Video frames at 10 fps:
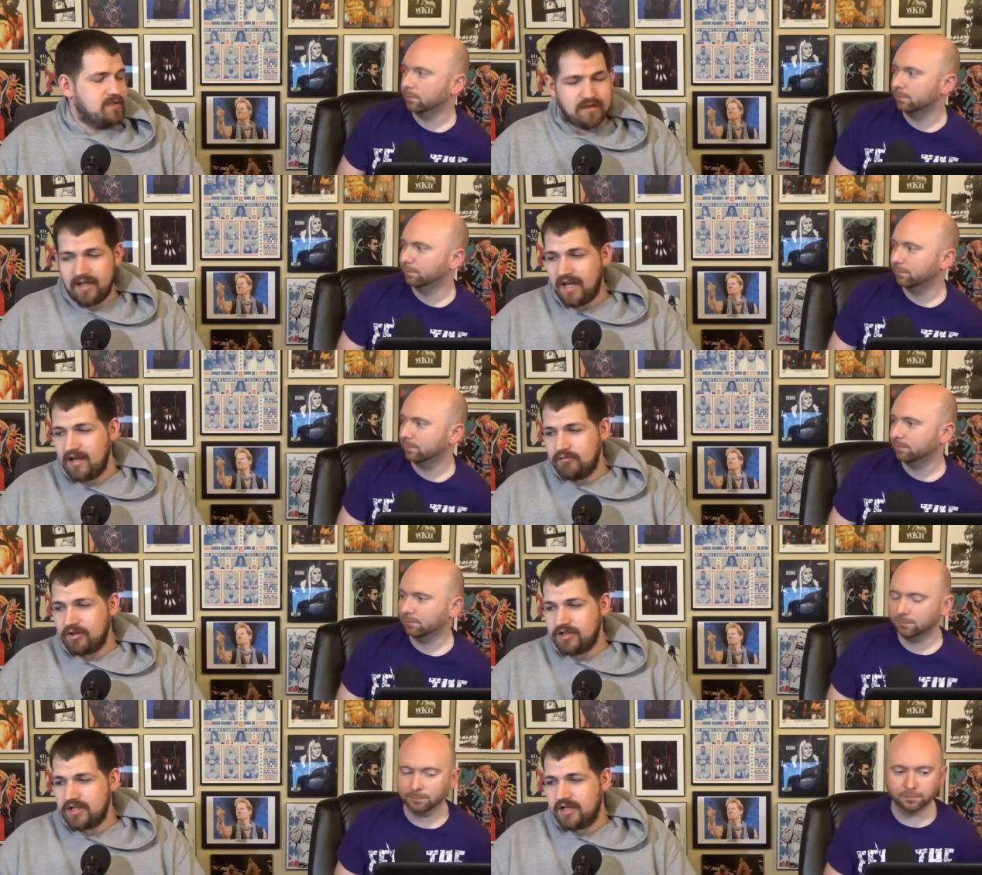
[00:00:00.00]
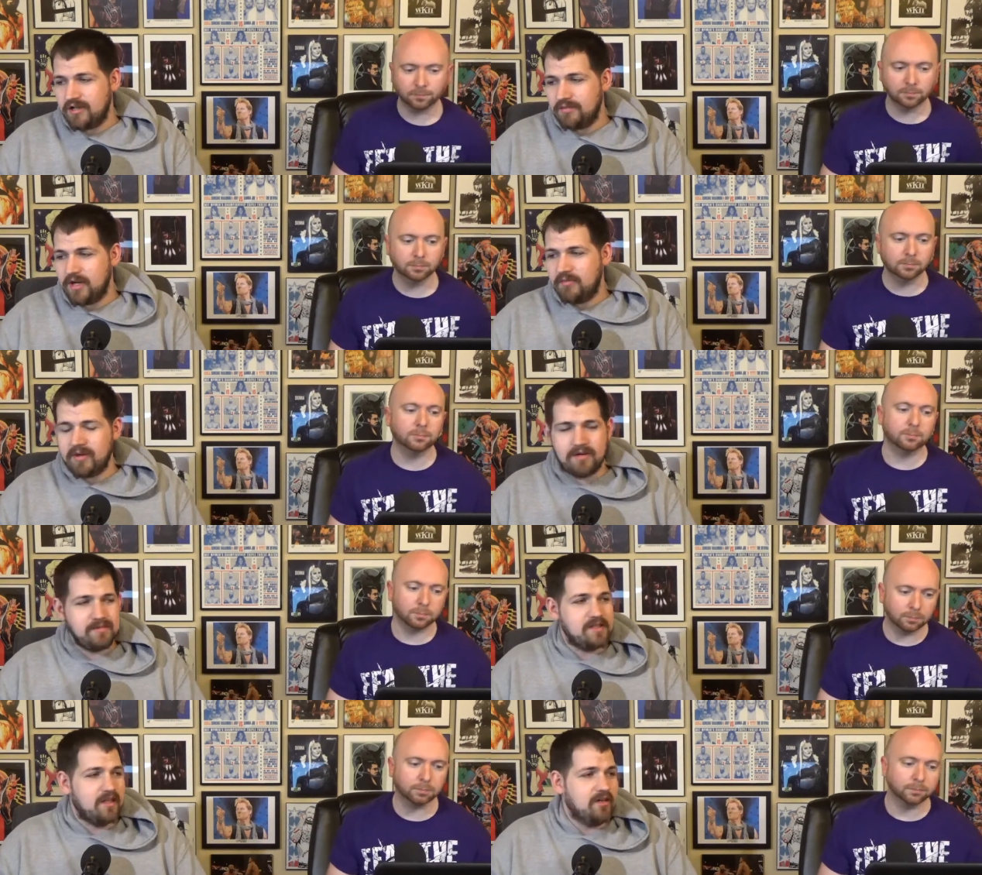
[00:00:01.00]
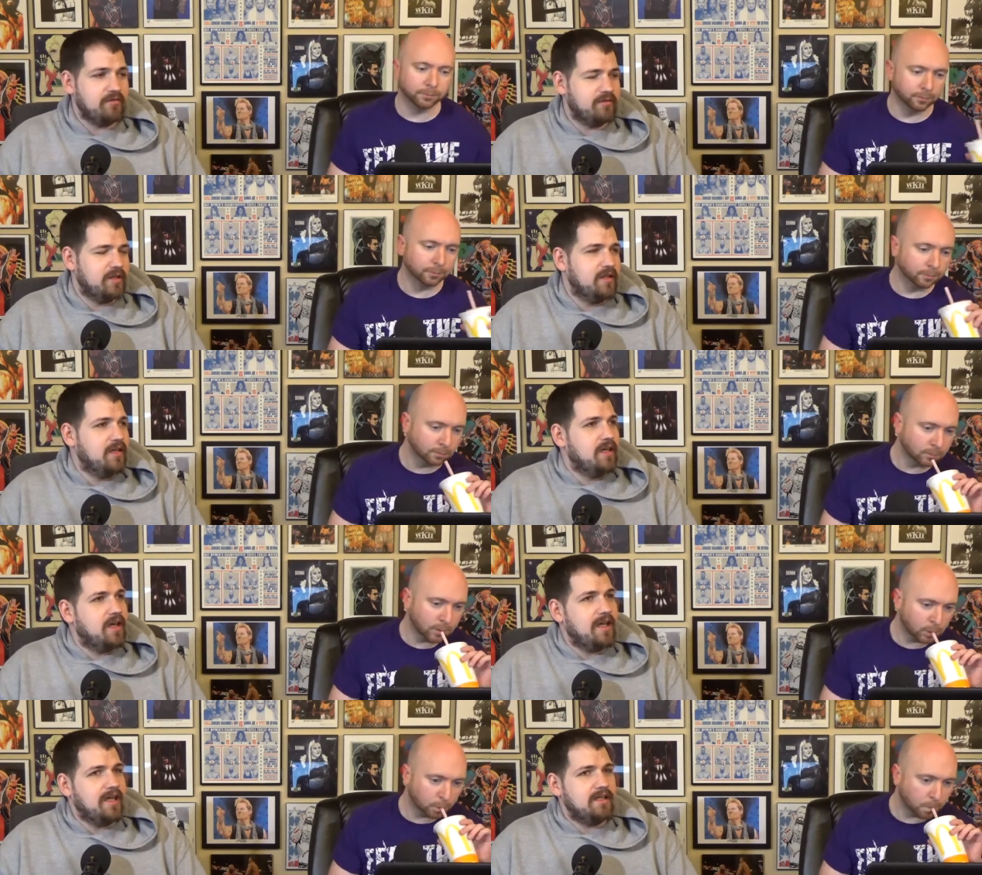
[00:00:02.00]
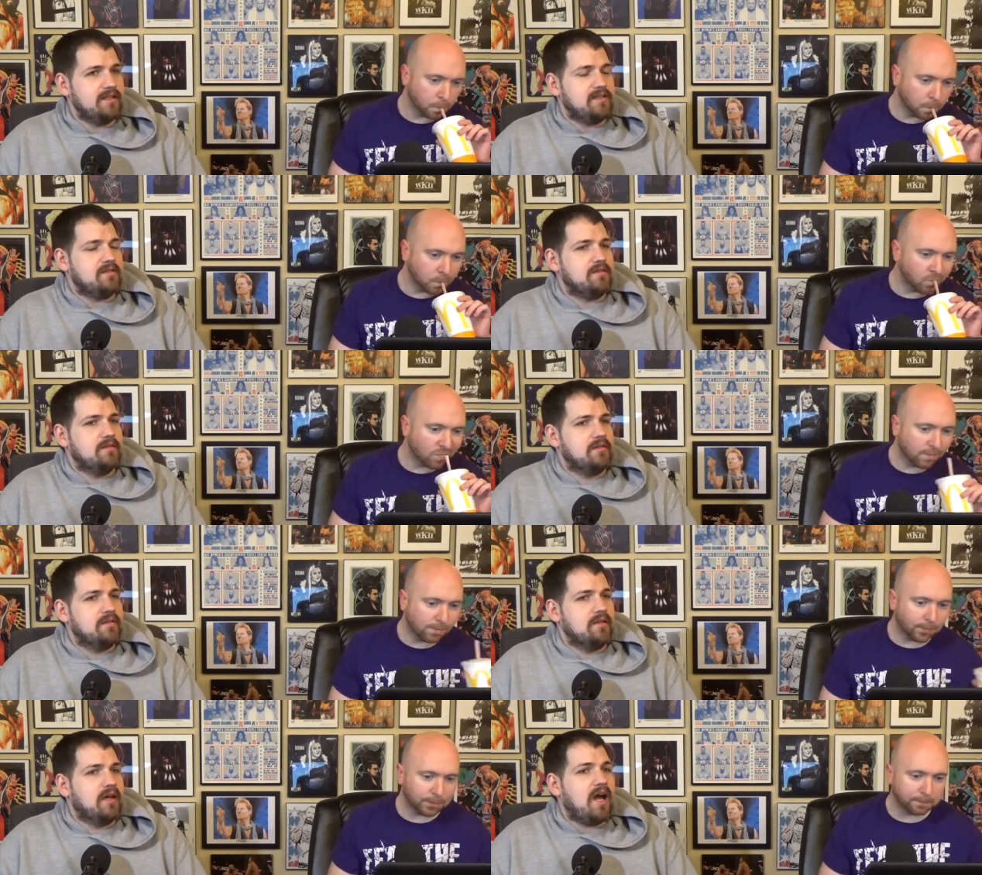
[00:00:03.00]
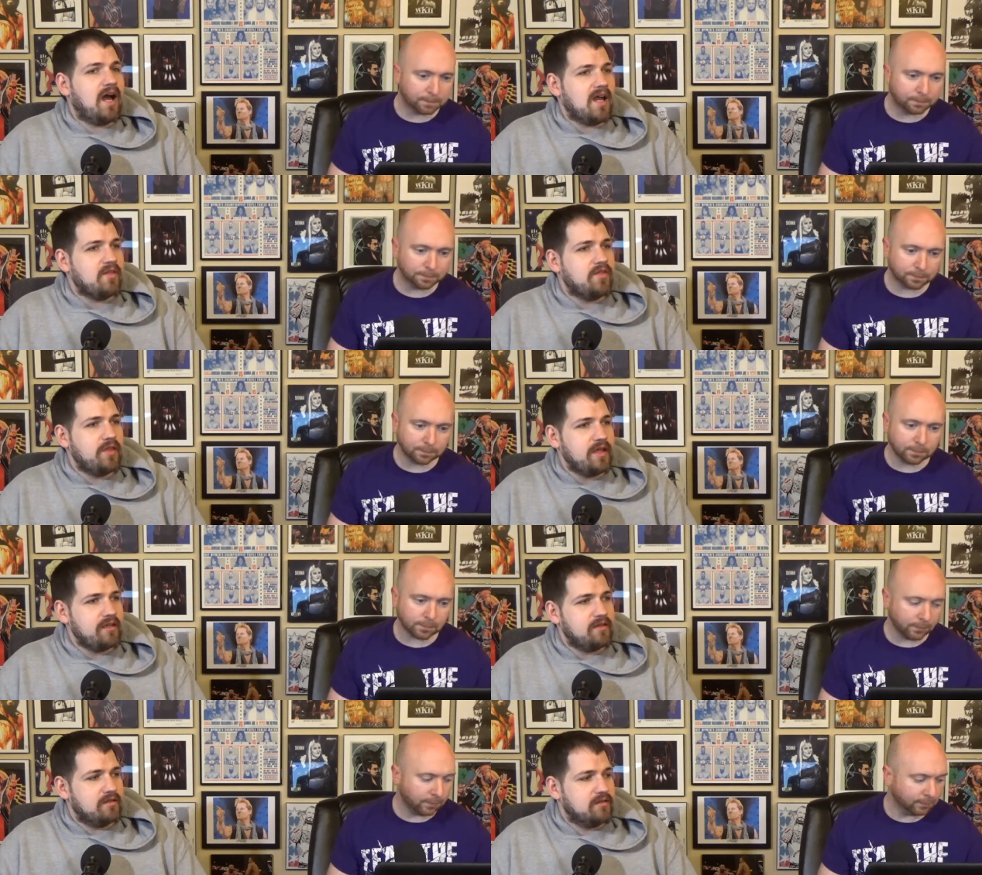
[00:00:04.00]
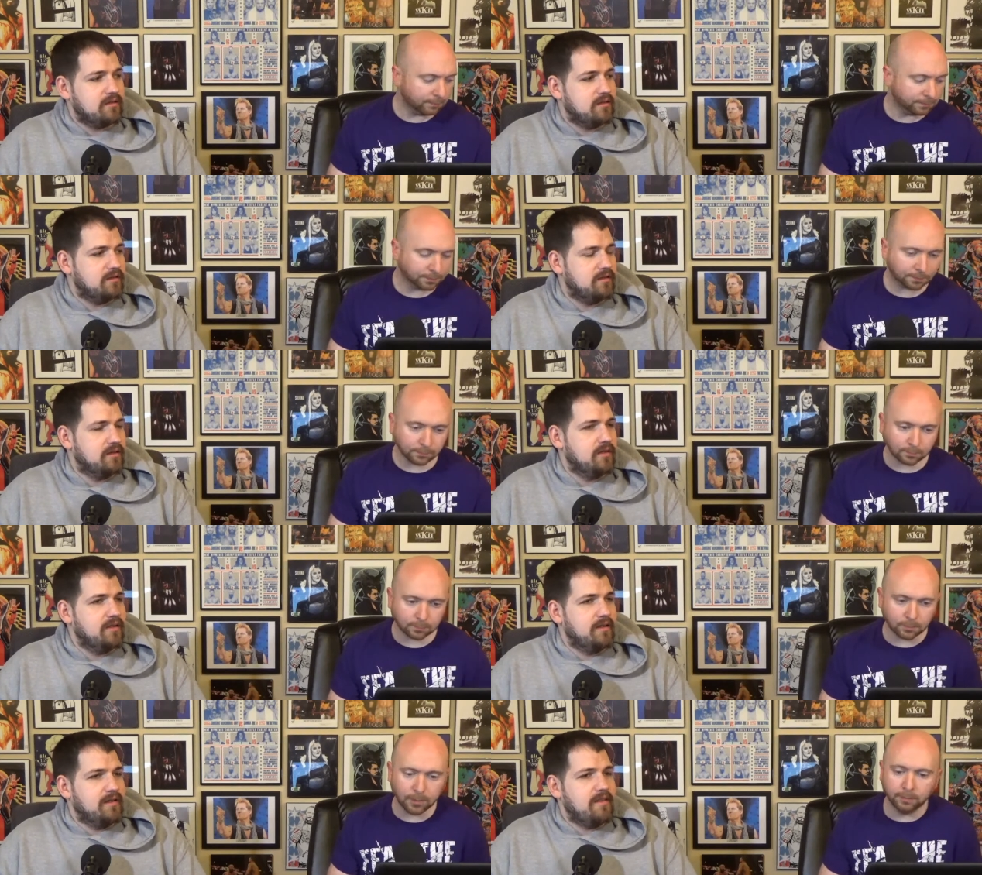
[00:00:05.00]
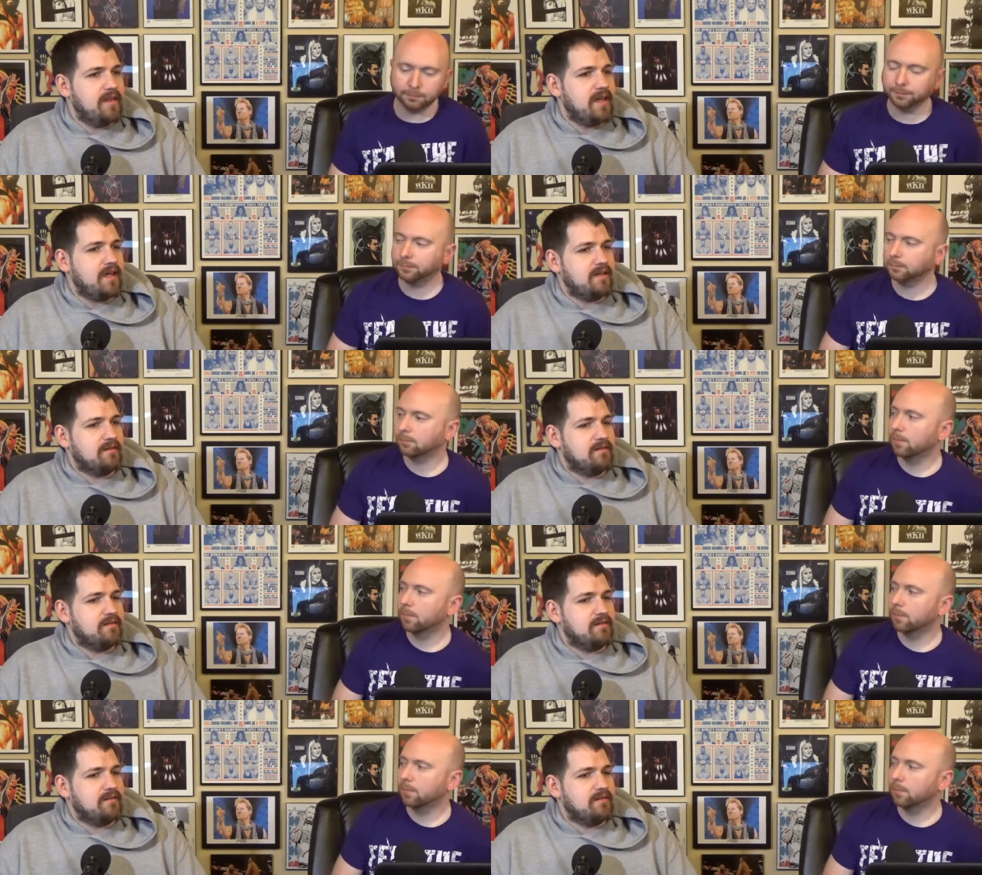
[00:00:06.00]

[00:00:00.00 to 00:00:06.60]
Speaker 1: they had Ricochet come out by himself, mm-hmm. and I think that